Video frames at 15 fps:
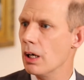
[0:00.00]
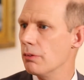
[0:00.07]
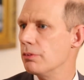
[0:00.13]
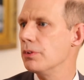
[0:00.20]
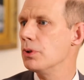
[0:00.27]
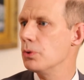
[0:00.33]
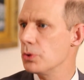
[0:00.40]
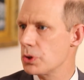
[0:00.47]
of
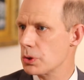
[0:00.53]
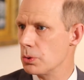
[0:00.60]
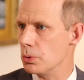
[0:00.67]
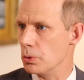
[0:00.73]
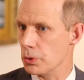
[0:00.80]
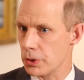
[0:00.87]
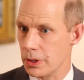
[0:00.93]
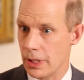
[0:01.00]
new
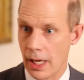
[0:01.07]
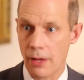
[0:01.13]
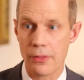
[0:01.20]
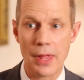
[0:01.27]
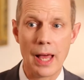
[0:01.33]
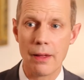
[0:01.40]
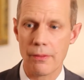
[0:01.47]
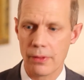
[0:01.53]
schools. Now,
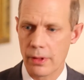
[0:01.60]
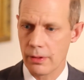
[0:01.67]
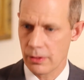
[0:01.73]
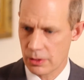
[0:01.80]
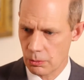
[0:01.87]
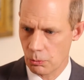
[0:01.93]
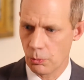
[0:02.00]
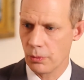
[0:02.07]
that
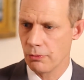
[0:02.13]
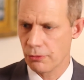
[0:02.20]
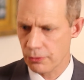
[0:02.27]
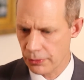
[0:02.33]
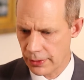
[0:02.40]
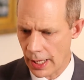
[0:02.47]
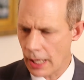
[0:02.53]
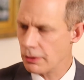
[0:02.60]

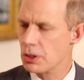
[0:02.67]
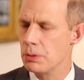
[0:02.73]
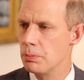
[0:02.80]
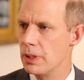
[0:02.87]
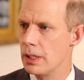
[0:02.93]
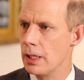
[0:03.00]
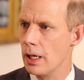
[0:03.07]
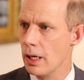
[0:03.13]
should
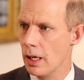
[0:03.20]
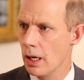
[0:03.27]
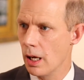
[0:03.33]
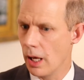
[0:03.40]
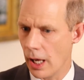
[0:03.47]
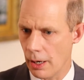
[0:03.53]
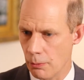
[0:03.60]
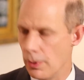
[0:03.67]
be
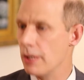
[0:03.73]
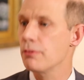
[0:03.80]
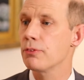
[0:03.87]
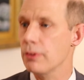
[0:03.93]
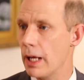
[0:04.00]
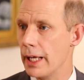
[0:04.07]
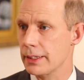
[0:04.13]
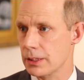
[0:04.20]
a red
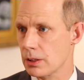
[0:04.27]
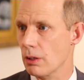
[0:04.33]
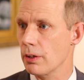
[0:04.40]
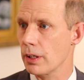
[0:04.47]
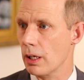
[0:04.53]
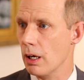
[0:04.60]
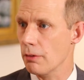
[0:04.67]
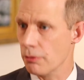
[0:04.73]
flag
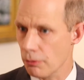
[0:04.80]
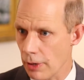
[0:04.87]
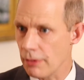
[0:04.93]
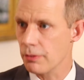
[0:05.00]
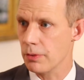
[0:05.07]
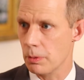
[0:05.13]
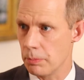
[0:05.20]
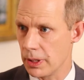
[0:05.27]
starting off right
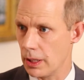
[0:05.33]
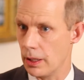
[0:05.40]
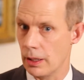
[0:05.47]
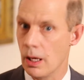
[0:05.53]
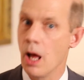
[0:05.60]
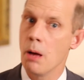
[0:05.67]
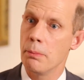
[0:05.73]
from the beginning,